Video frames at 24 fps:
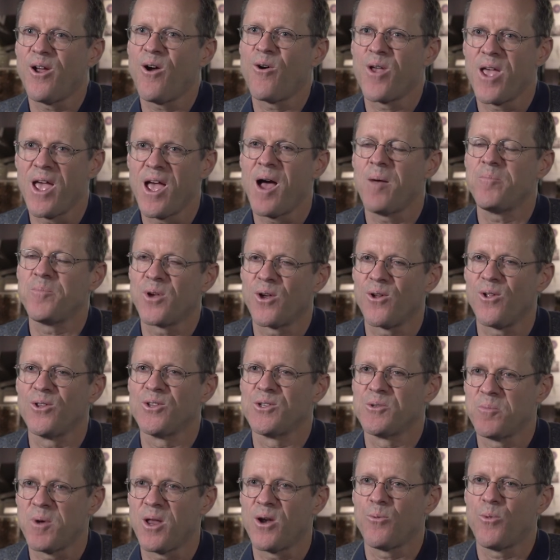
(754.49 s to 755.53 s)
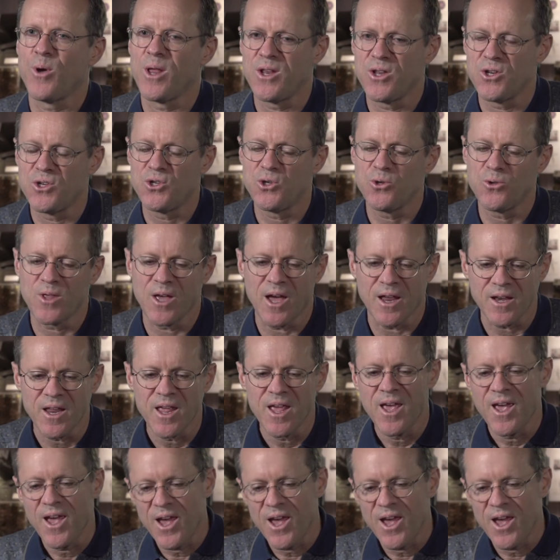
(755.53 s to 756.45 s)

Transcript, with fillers: okay, optical is a better way to do that,